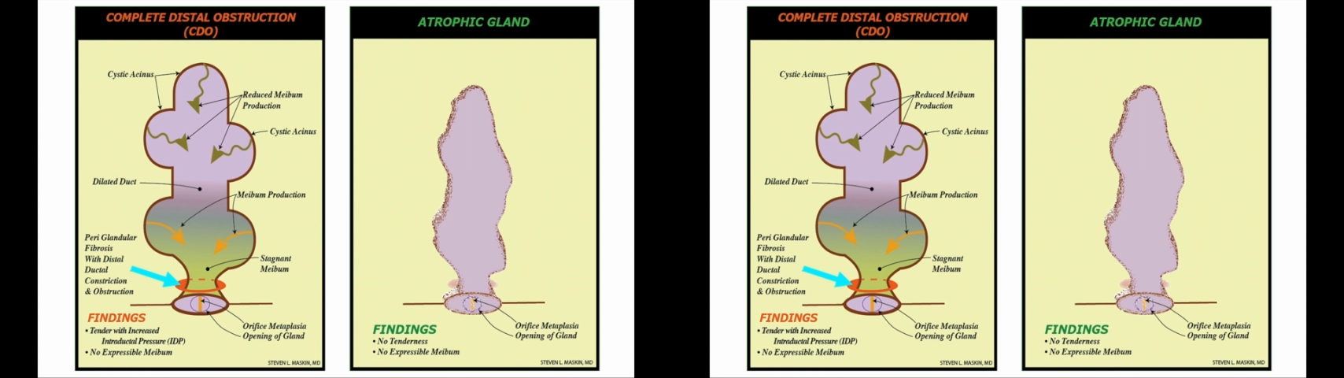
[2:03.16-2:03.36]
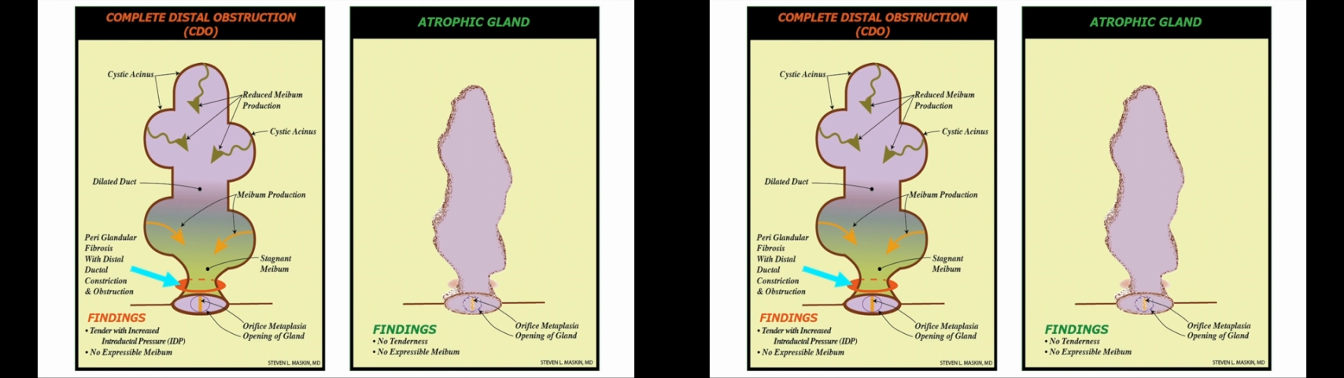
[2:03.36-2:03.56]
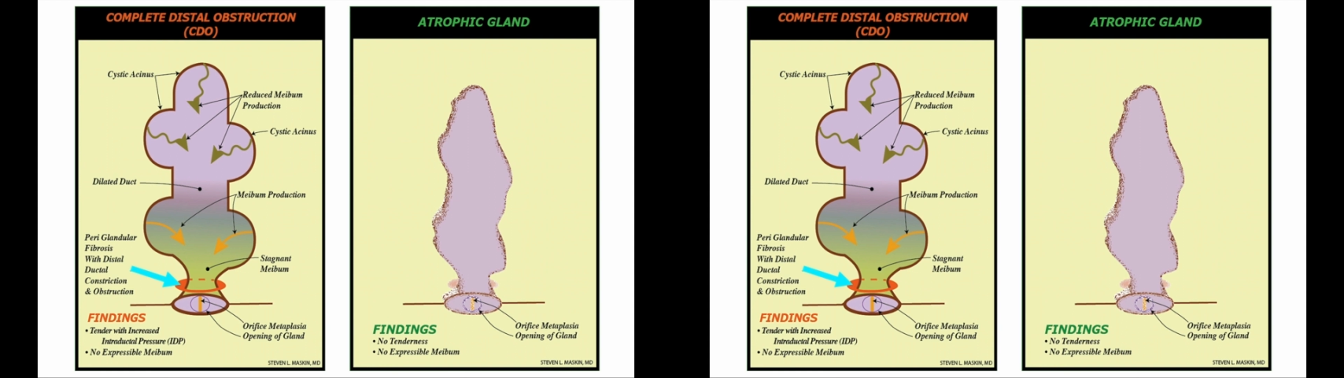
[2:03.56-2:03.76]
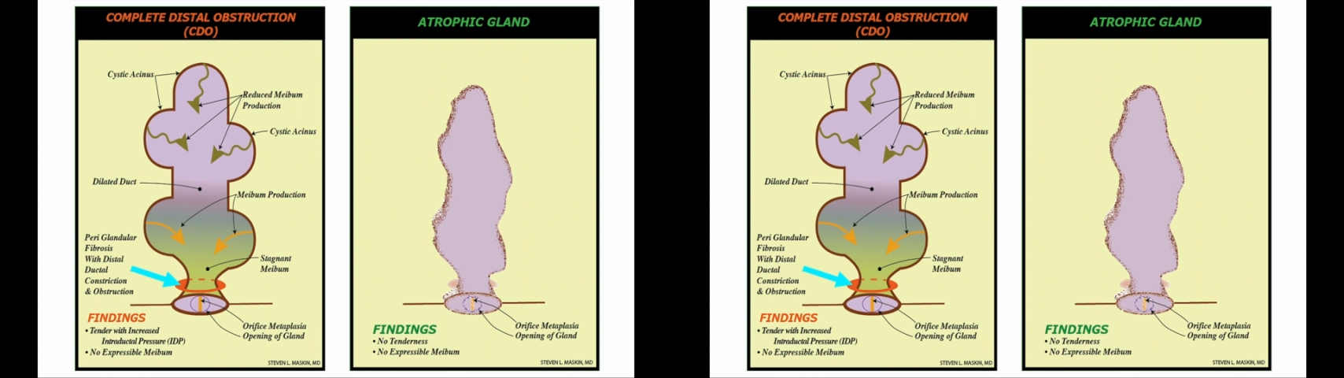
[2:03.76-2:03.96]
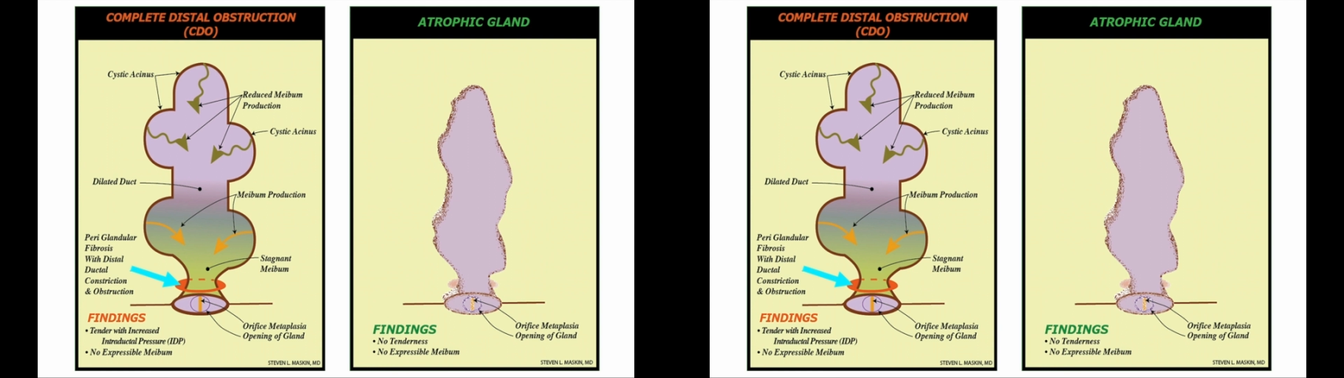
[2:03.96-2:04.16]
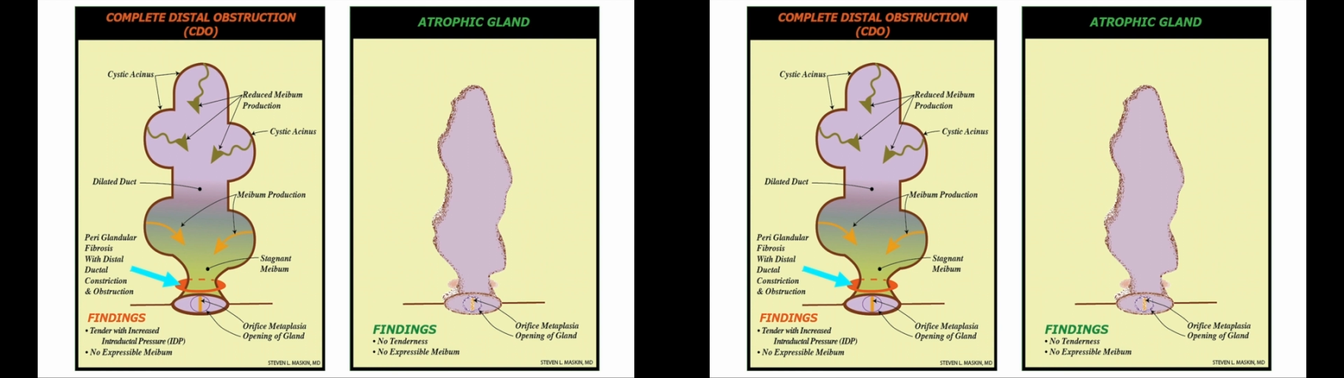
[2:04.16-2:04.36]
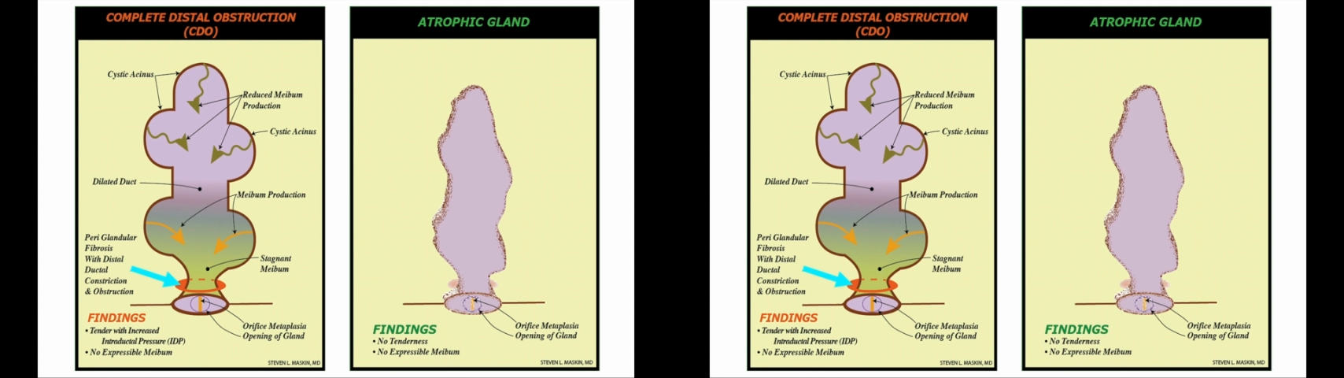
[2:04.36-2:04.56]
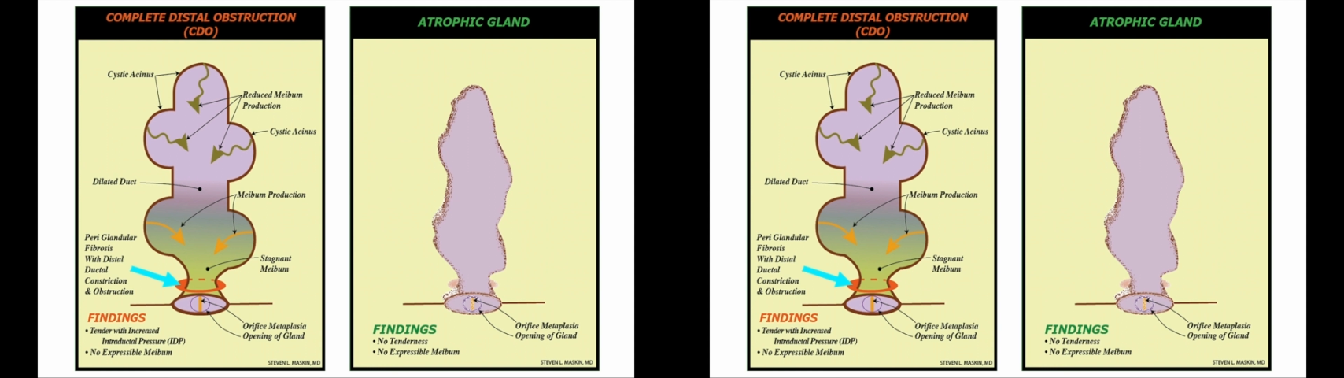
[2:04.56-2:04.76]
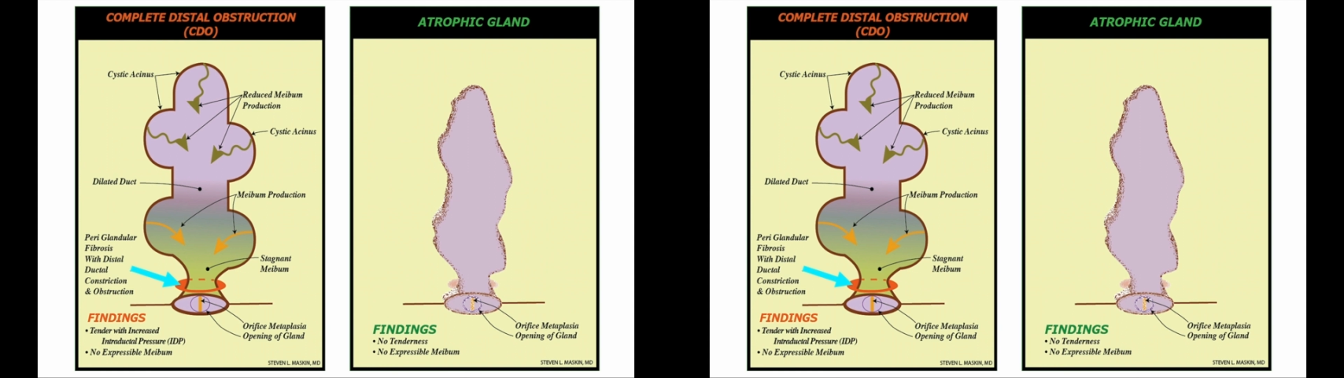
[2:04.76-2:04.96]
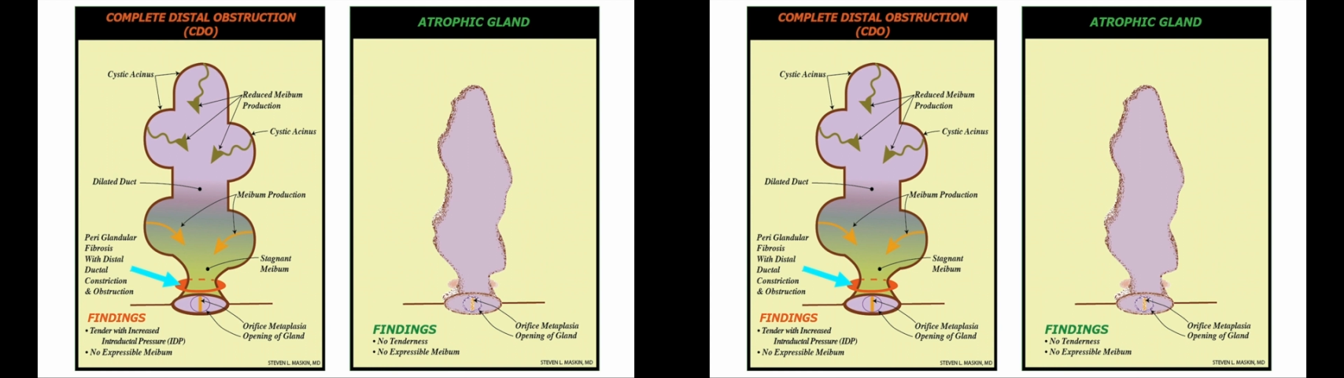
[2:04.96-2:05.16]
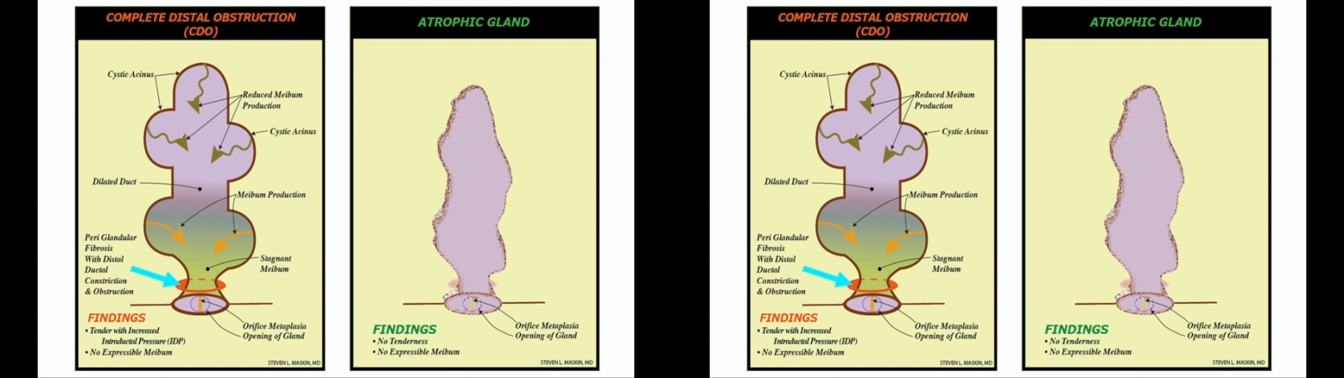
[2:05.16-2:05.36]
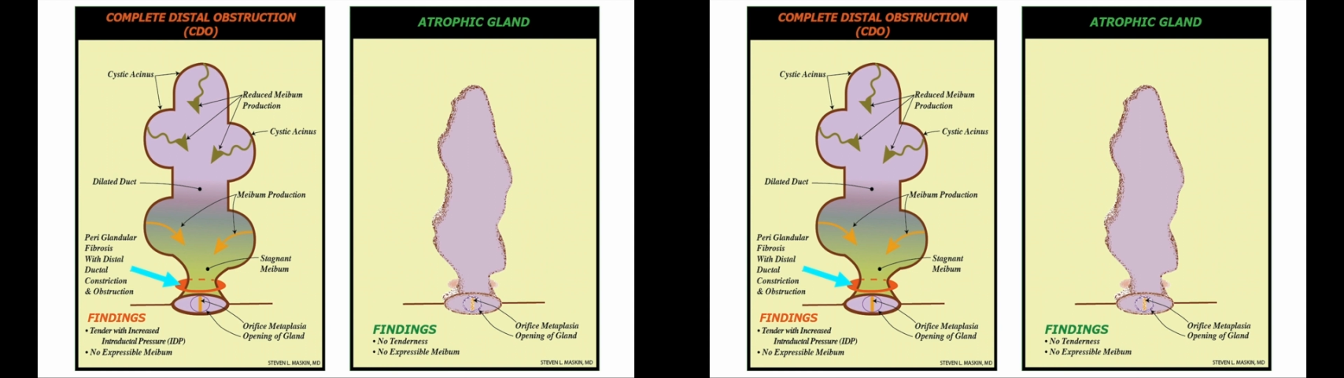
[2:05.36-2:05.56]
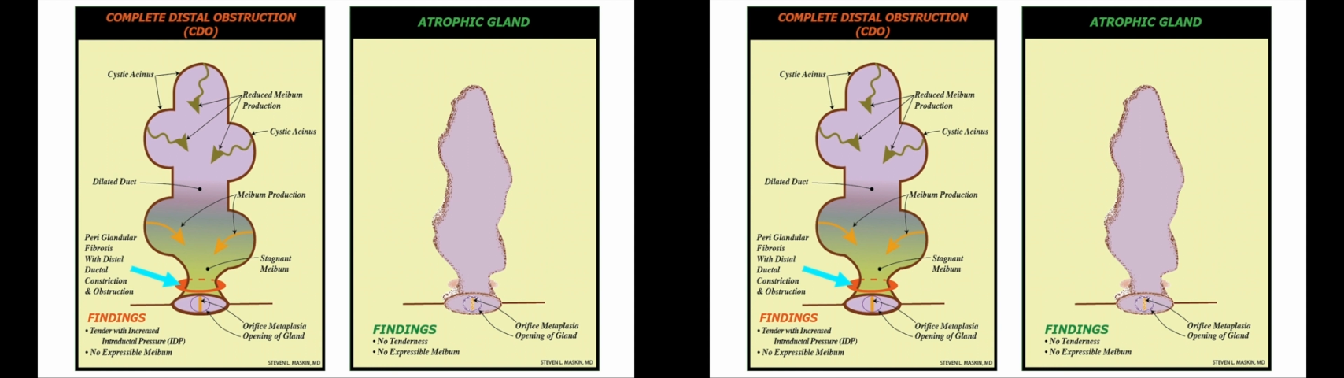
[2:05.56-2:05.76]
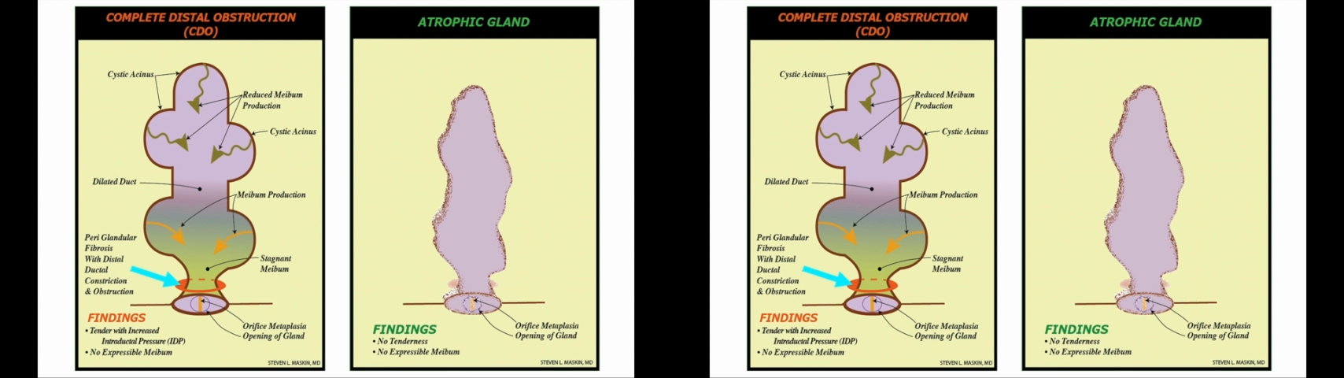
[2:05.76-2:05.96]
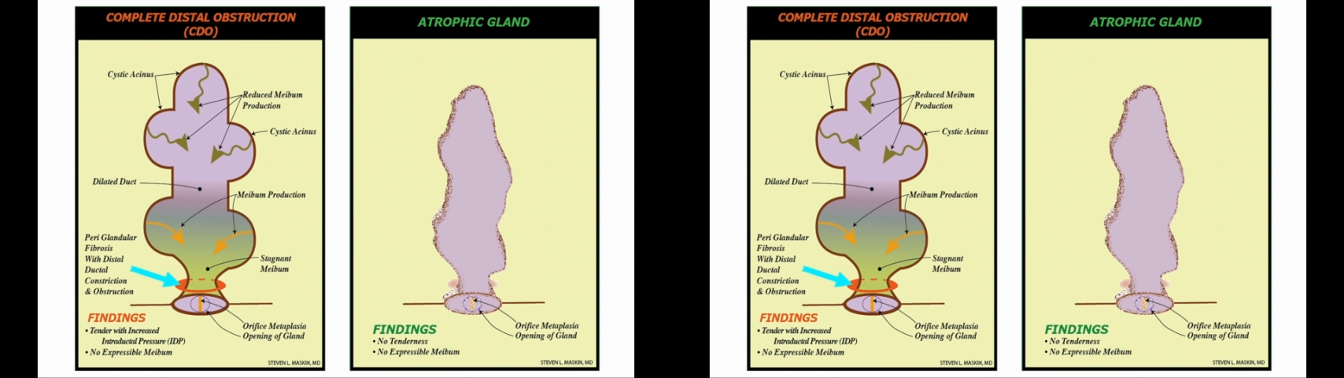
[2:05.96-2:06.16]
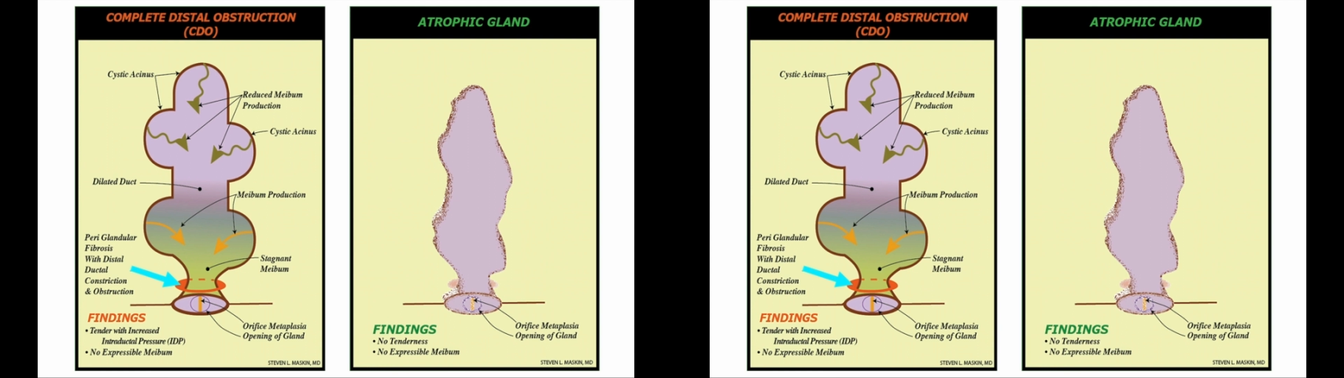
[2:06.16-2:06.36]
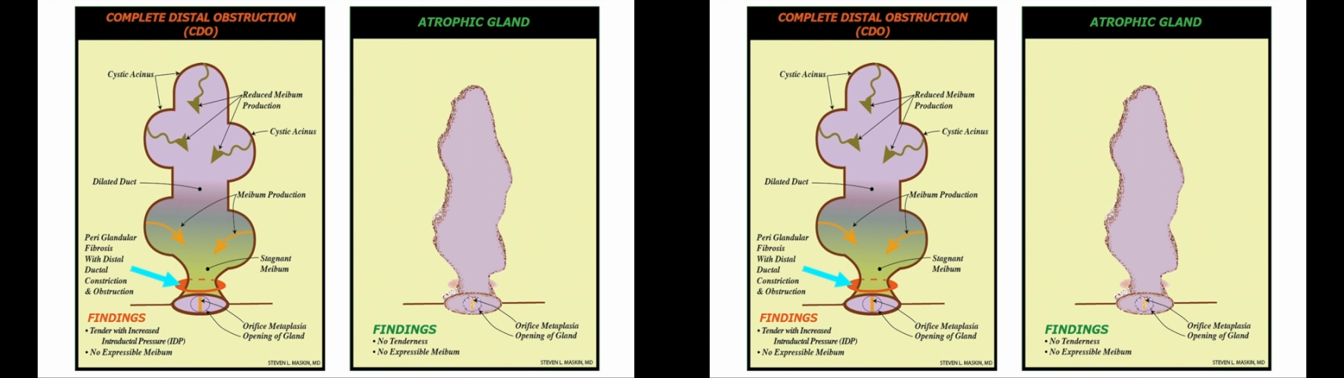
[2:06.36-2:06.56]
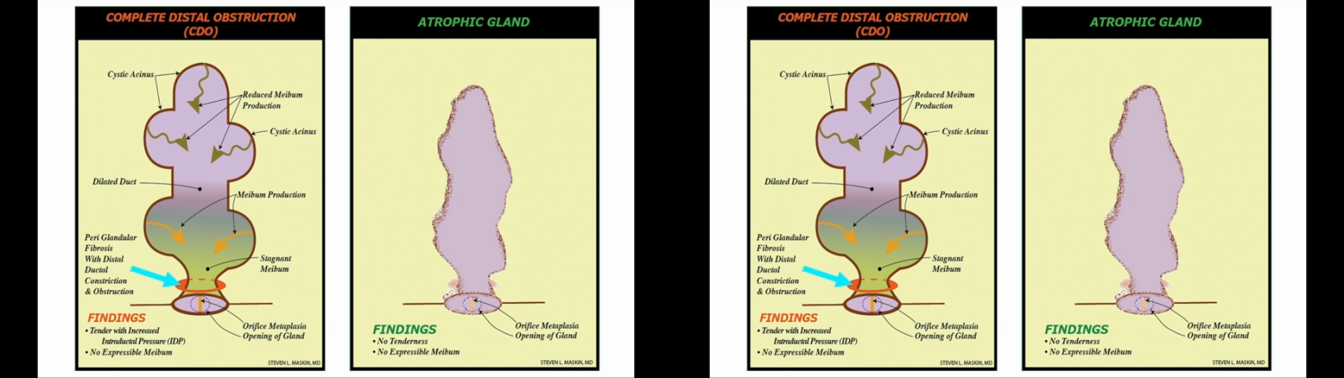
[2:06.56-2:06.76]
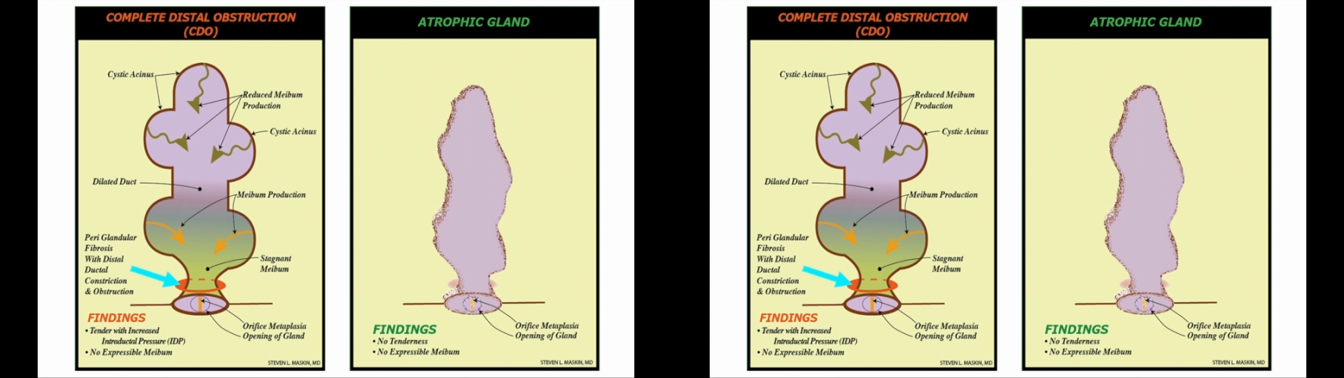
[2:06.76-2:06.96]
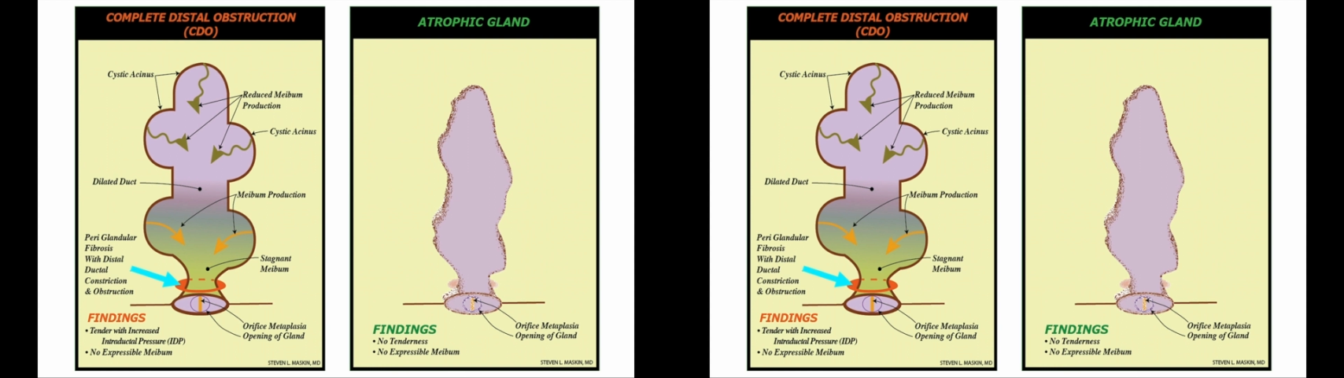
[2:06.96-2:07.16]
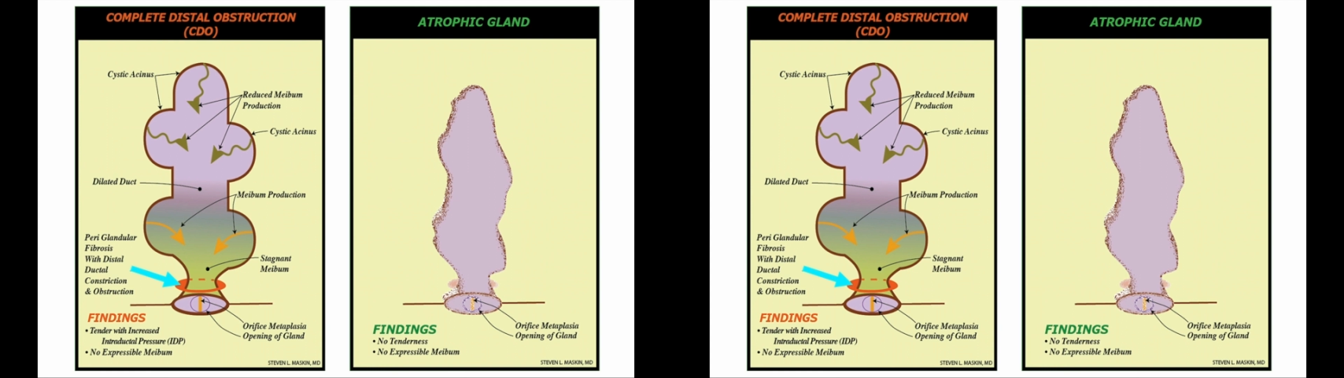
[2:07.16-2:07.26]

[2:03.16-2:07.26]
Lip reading: [unreadable: no face in view]